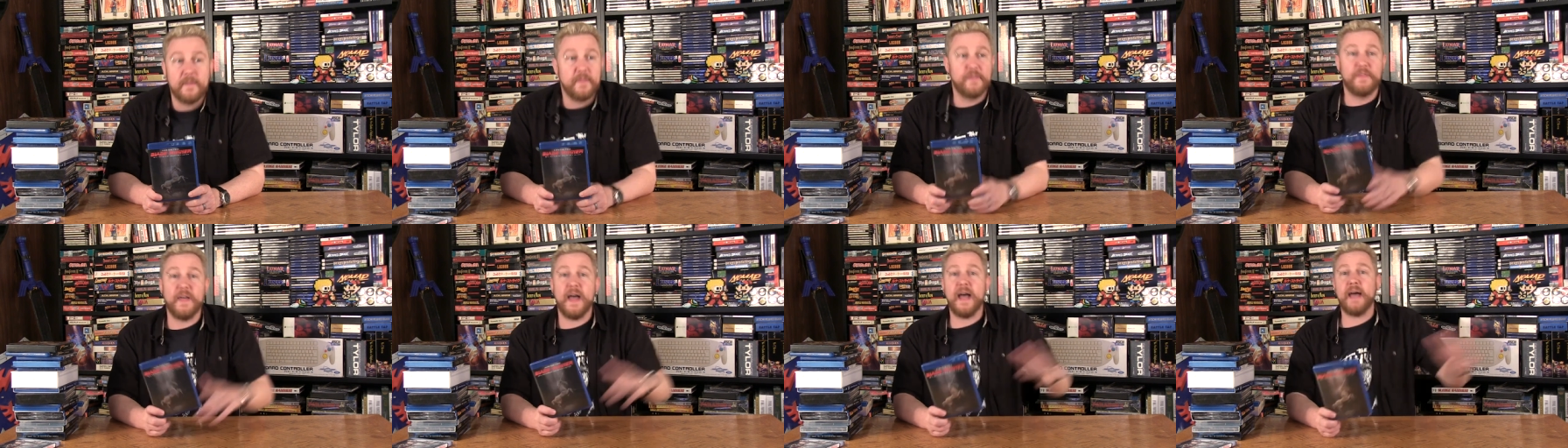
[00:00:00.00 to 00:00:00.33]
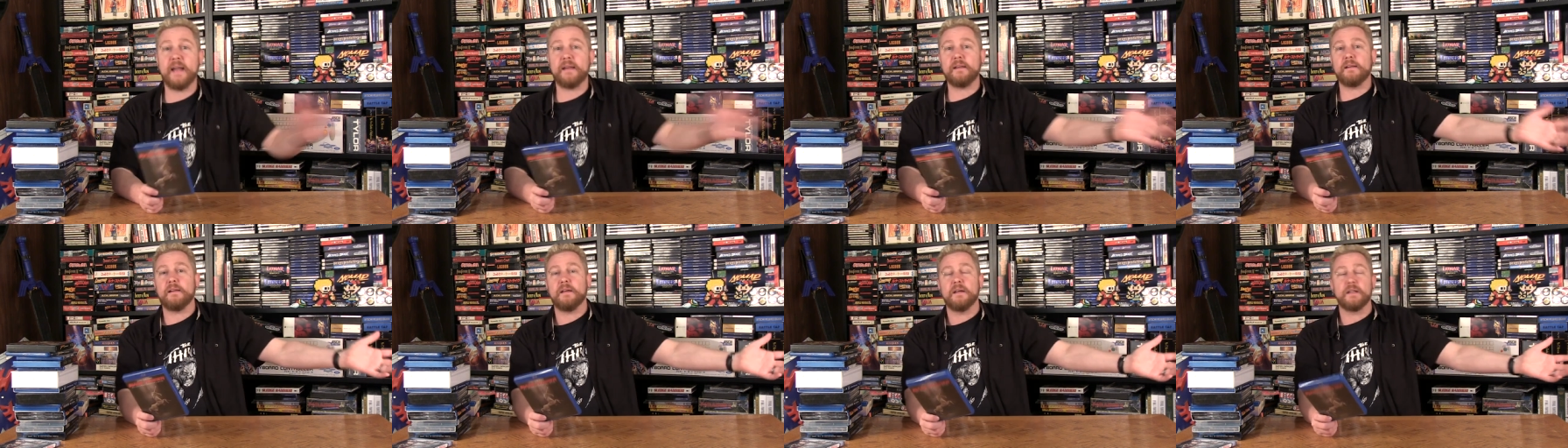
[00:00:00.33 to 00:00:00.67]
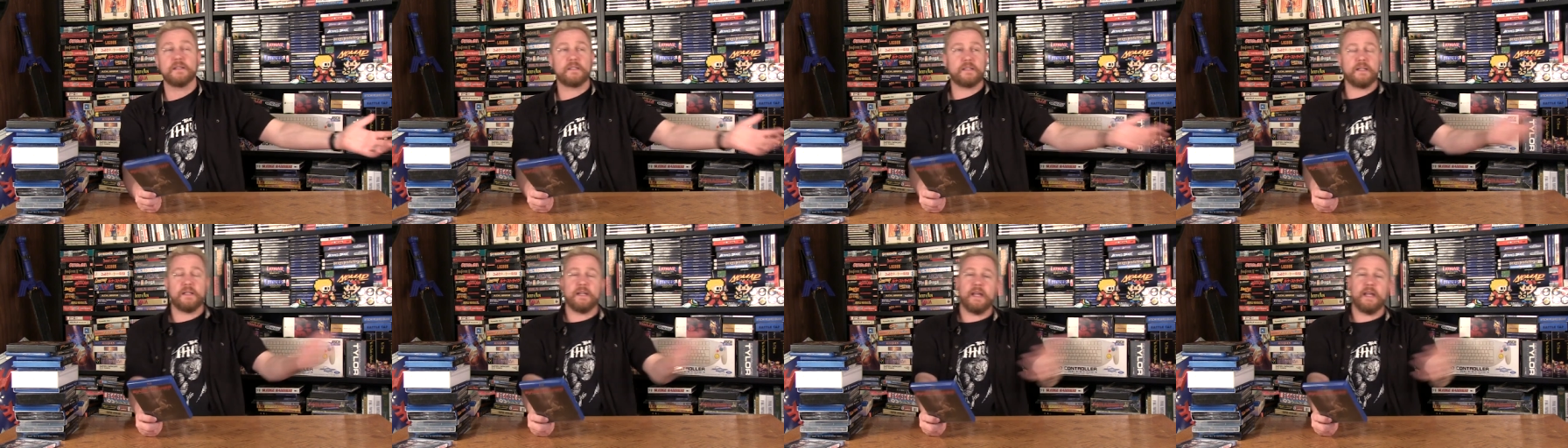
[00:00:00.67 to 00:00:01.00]
Then
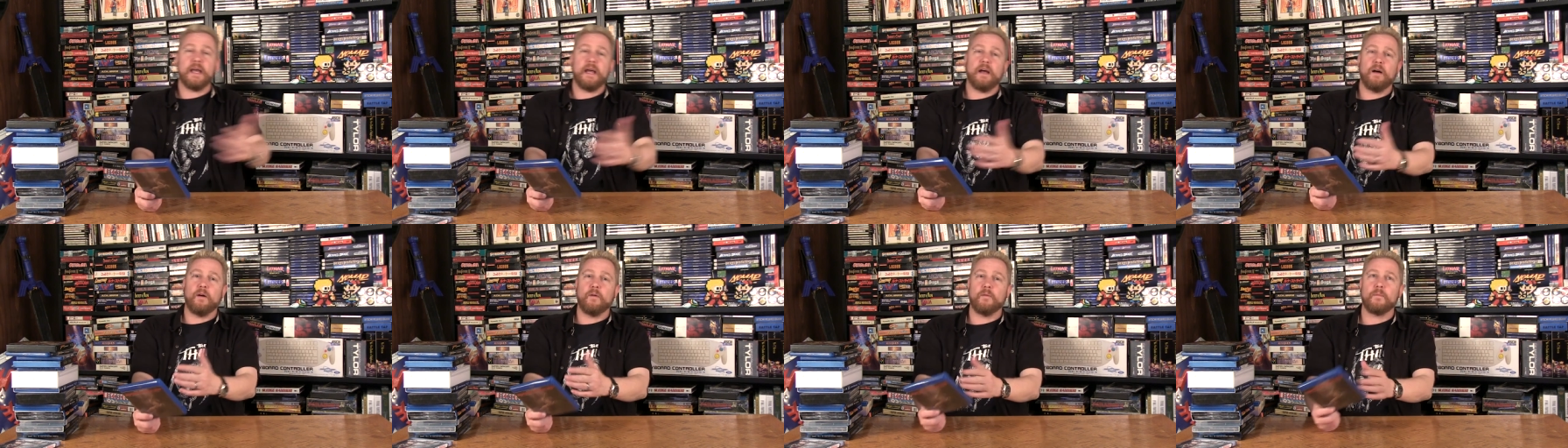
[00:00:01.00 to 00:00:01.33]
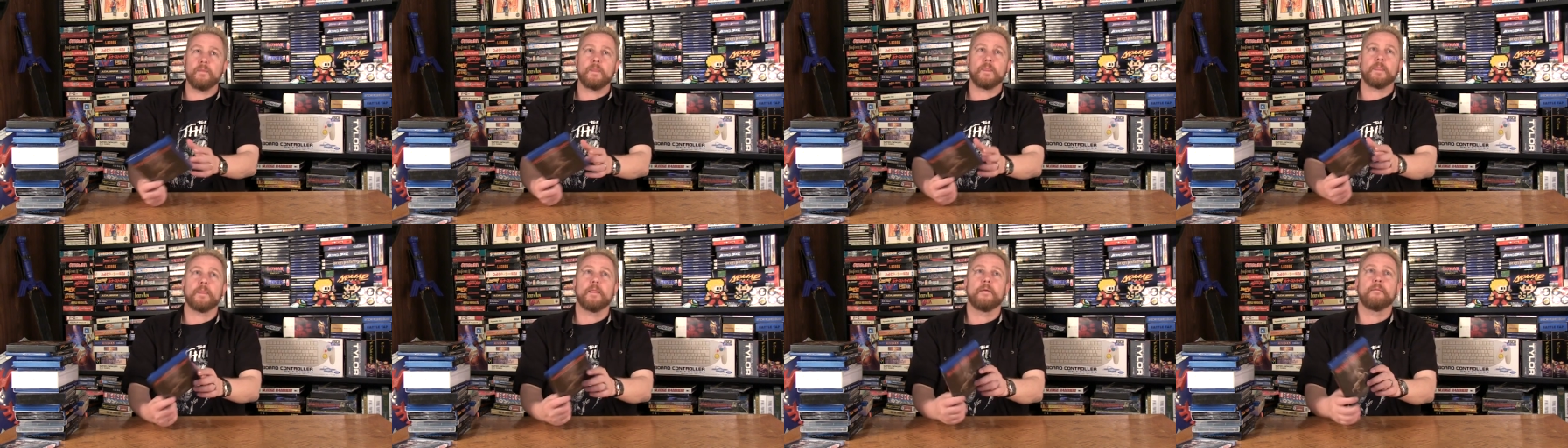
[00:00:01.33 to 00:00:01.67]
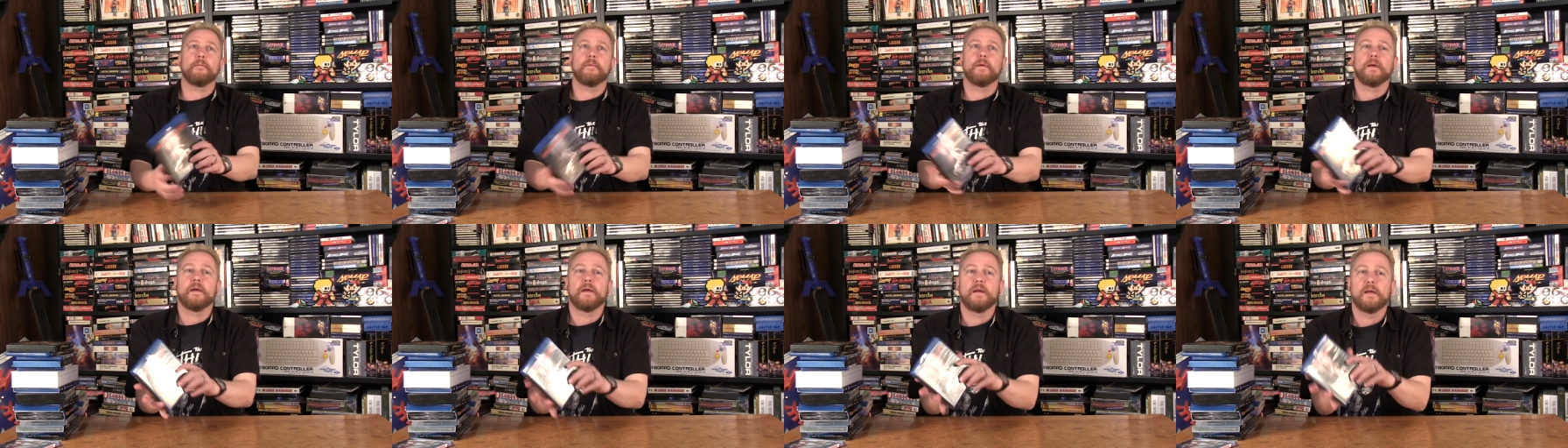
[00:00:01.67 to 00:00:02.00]
to now
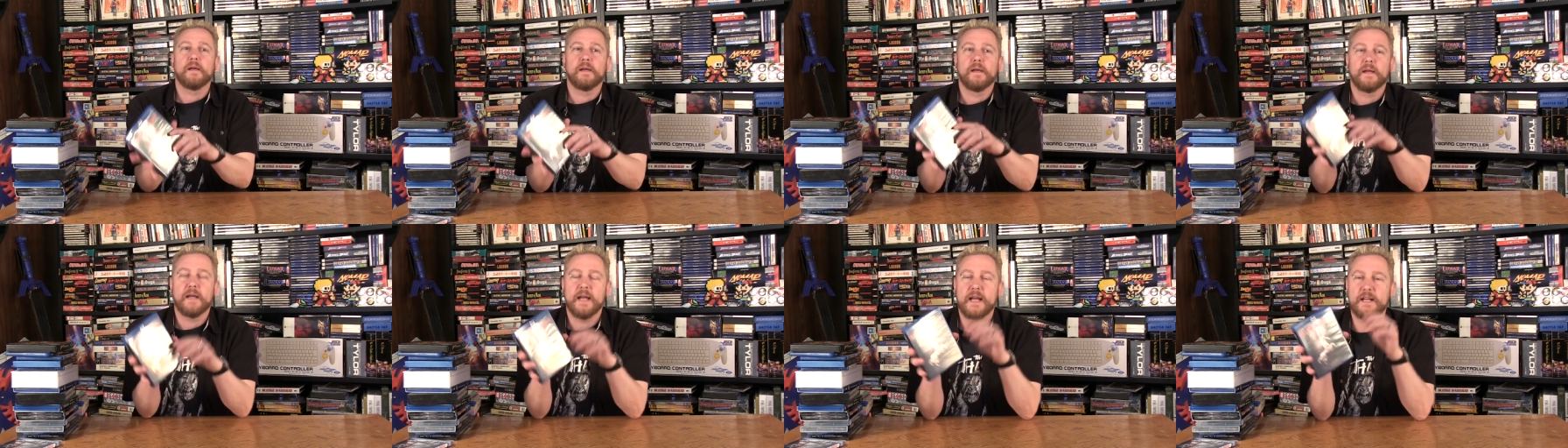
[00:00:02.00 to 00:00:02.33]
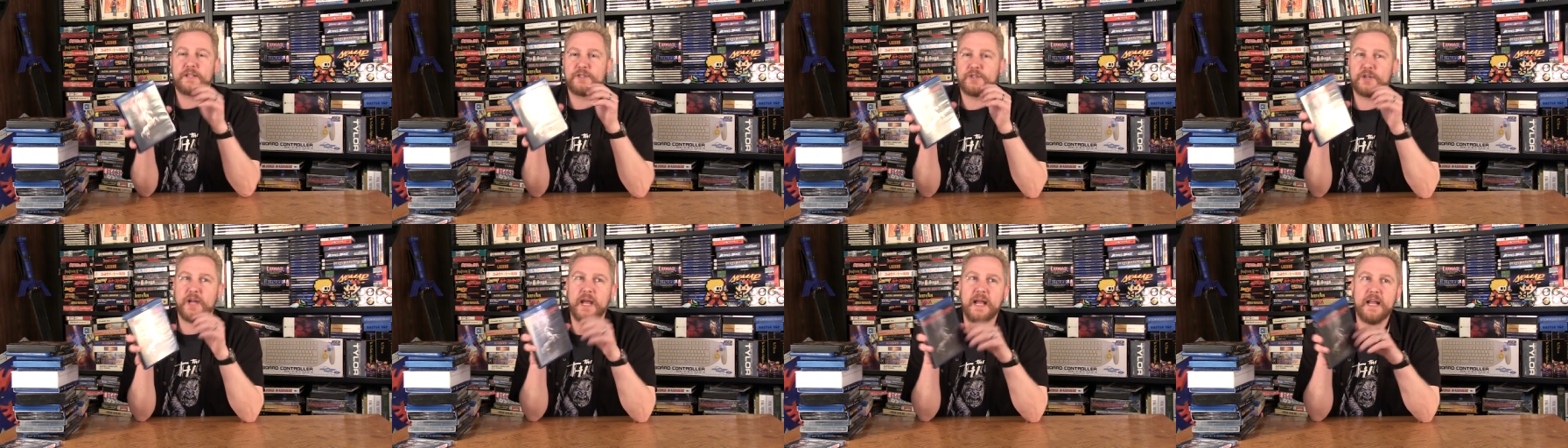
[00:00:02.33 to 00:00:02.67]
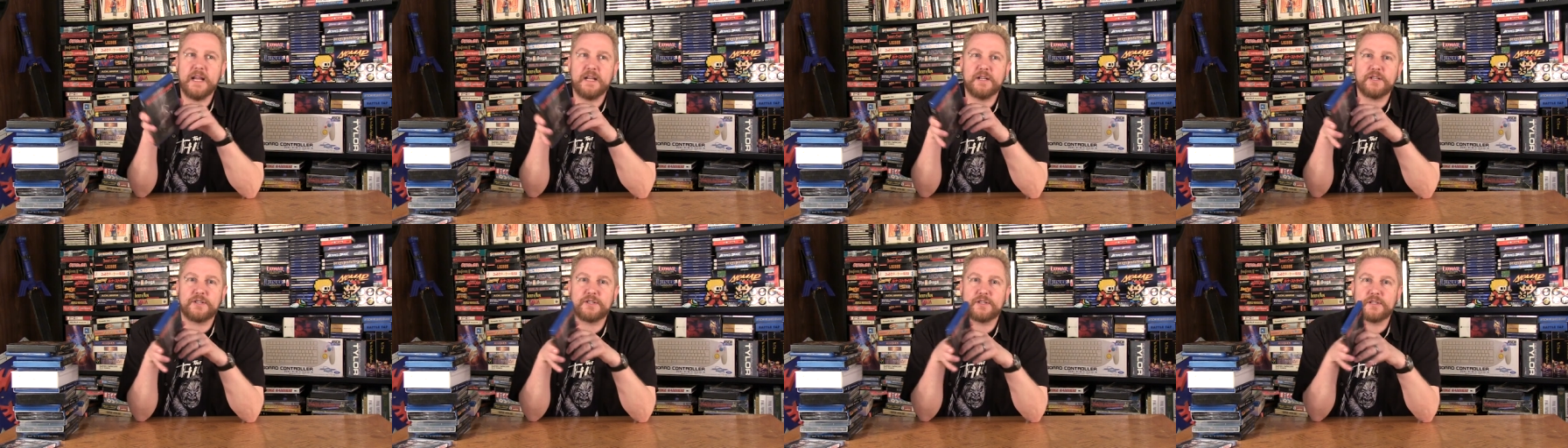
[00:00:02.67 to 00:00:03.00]
it
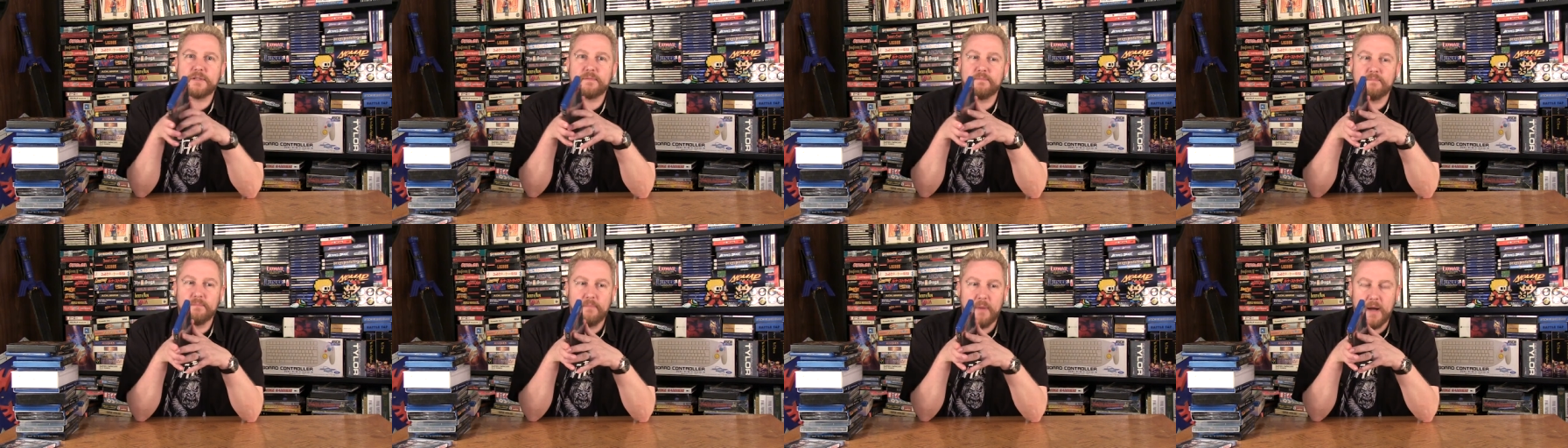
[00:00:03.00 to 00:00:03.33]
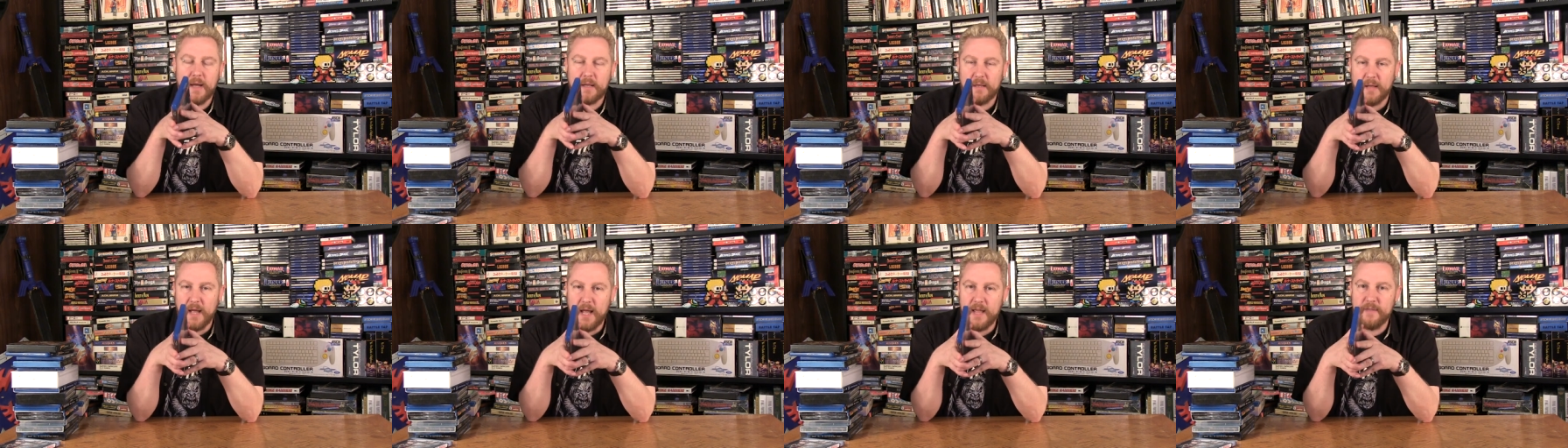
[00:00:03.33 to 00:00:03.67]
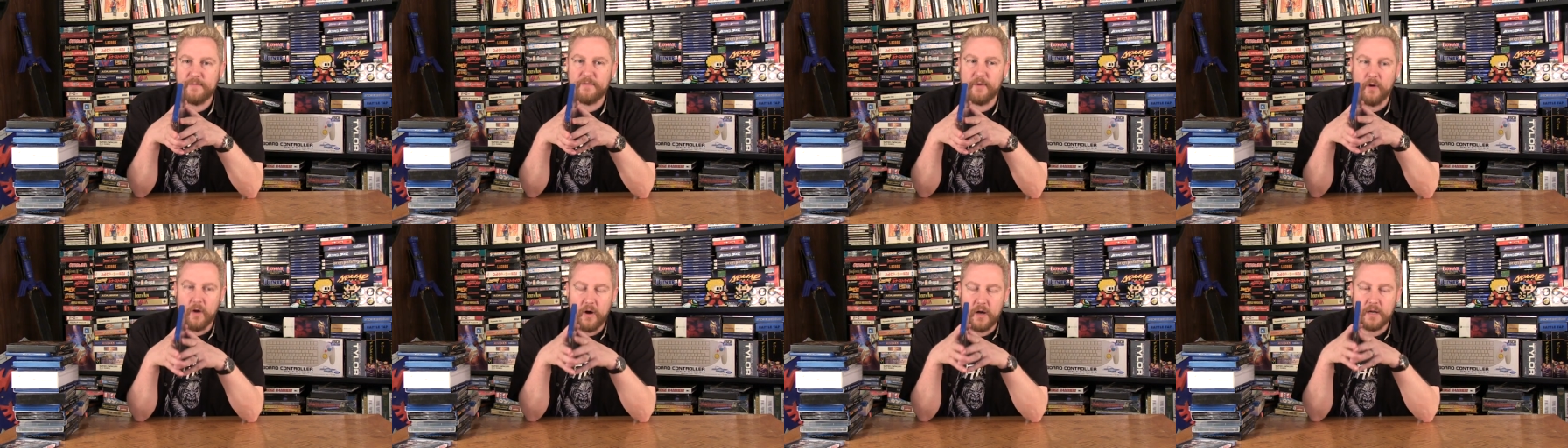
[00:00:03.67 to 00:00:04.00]
changed my
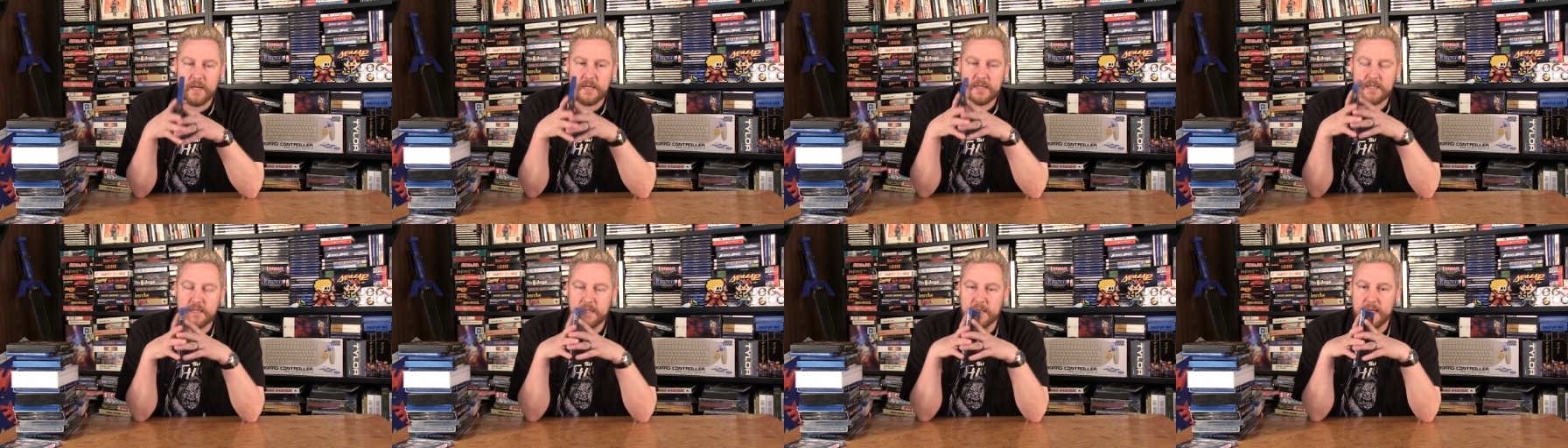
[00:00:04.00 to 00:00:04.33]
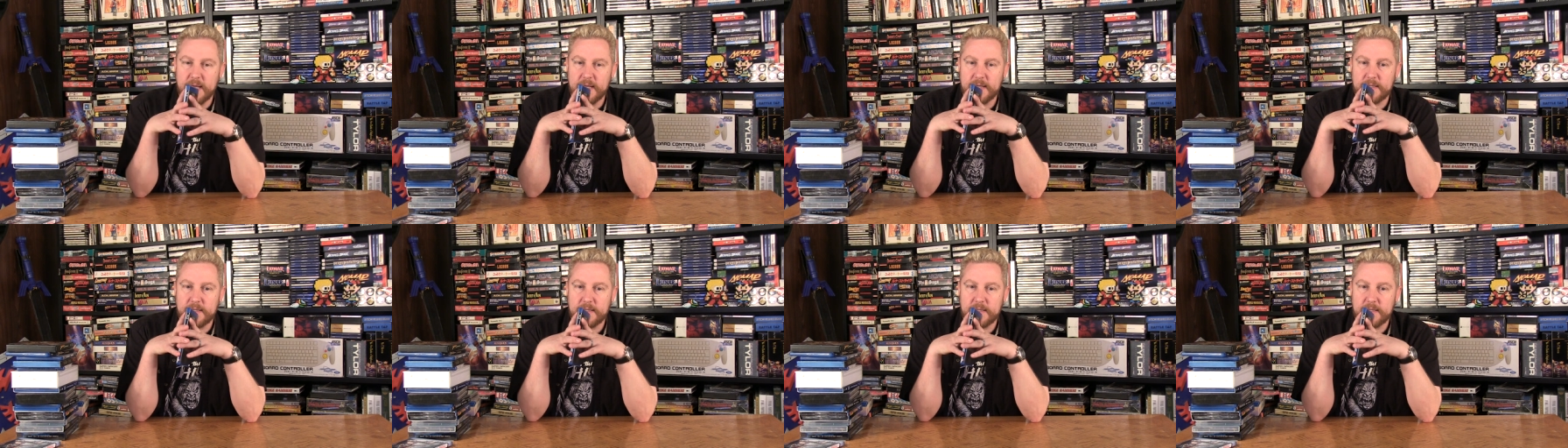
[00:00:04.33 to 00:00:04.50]
life, honestly.